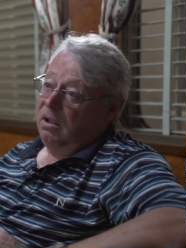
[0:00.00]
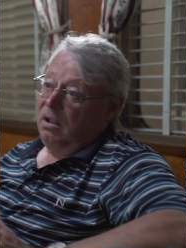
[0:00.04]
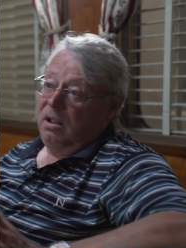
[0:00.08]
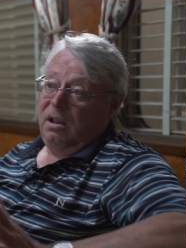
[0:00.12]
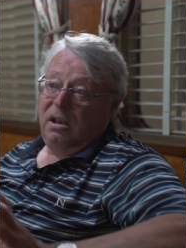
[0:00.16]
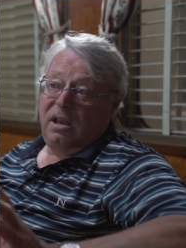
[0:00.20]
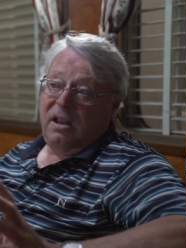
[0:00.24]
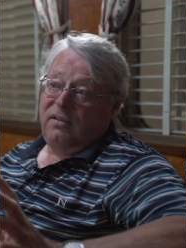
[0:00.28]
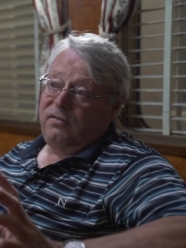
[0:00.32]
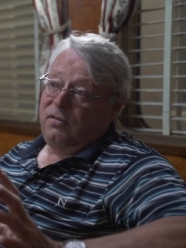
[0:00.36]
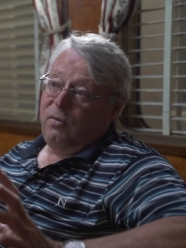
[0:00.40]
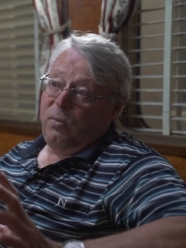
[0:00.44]

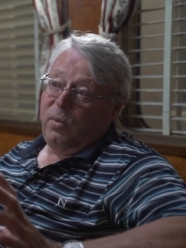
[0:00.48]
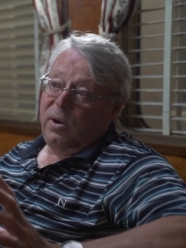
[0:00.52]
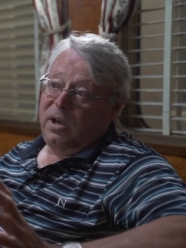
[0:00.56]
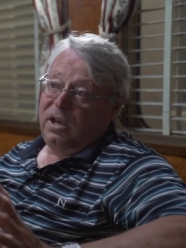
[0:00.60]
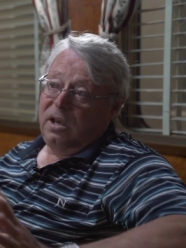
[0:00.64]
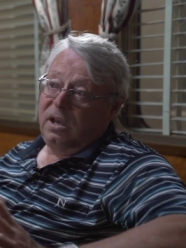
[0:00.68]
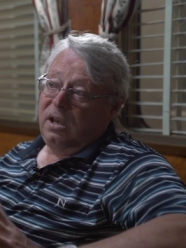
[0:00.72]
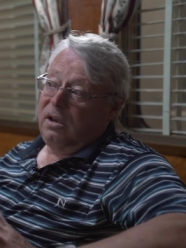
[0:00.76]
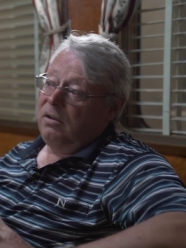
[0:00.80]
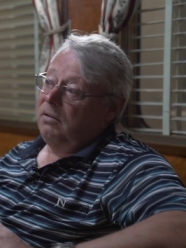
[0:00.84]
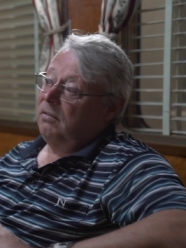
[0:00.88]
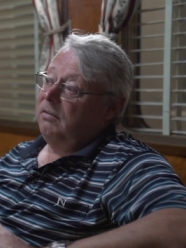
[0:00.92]
I never
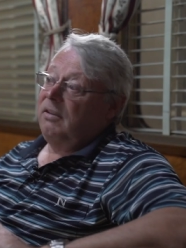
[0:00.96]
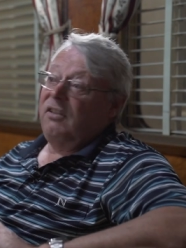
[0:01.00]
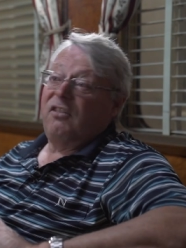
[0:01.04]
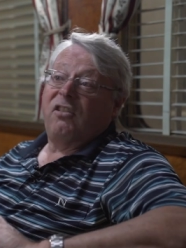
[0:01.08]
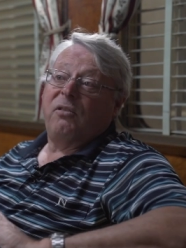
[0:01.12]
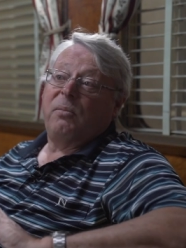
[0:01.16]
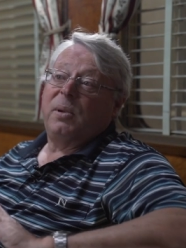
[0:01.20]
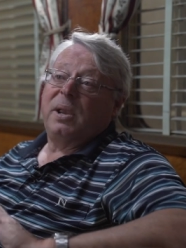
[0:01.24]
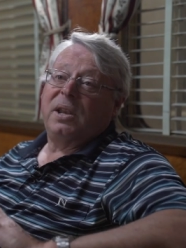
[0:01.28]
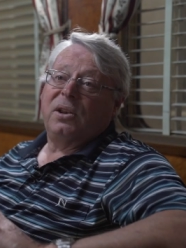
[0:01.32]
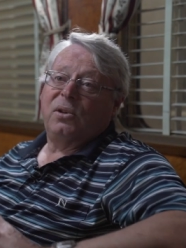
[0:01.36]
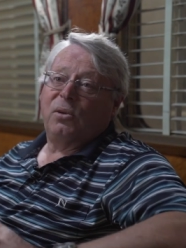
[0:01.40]
went near it.
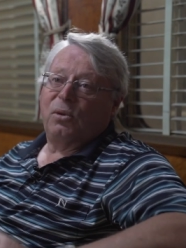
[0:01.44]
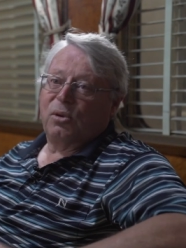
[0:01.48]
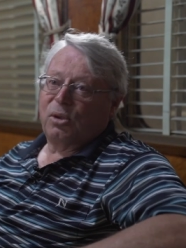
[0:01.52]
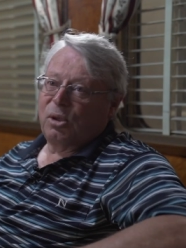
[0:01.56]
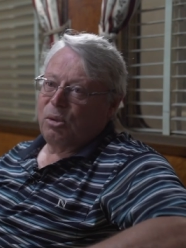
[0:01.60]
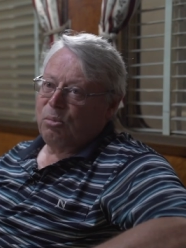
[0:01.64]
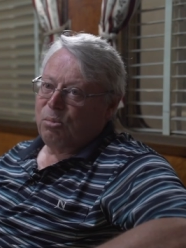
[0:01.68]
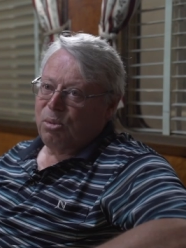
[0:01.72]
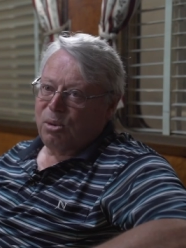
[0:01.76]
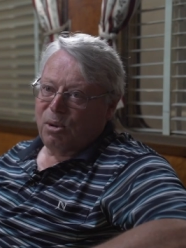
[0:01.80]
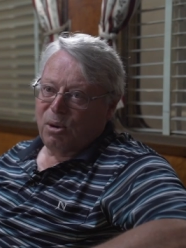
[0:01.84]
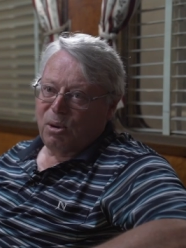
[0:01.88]
Never been to a
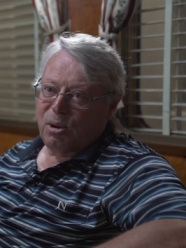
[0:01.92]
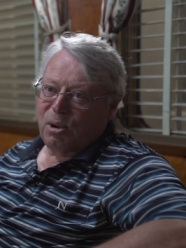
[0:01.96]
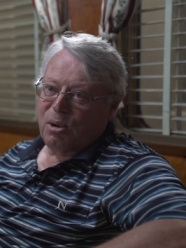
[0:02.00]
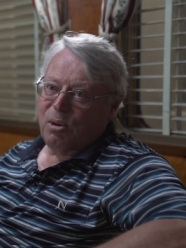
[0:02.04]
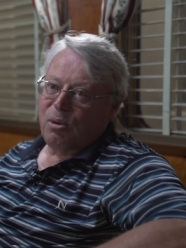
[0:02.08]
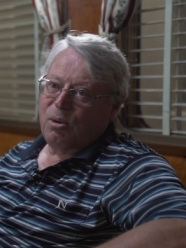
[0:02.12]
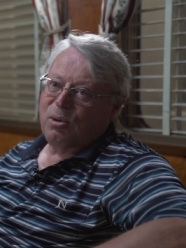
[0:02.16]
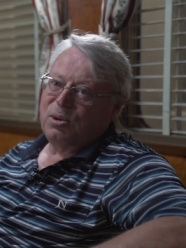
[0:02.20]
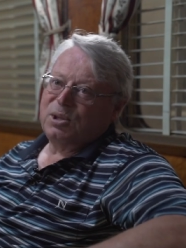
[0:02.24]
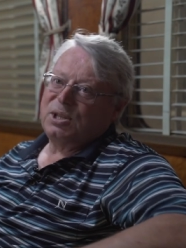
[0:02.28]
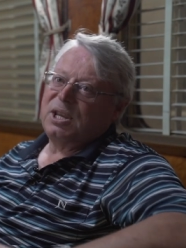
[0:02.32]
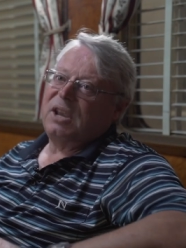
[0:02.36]
computer
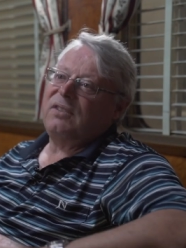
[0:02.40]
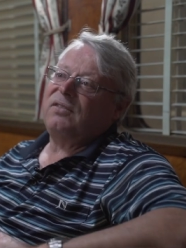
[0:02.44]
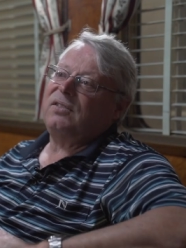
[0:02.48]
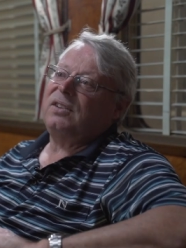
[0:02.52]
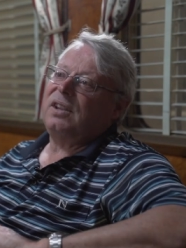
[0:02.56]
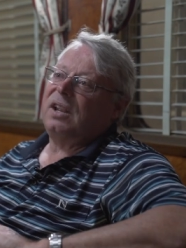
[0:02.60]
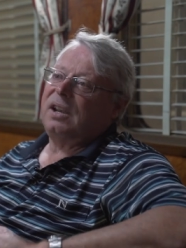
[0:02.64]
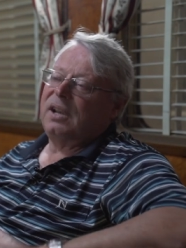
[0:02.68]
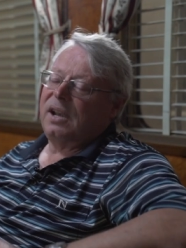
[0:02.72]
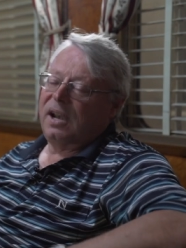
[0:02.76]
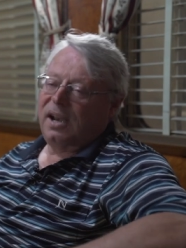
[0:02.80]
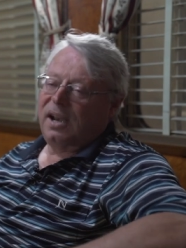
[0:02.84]
course, haven't done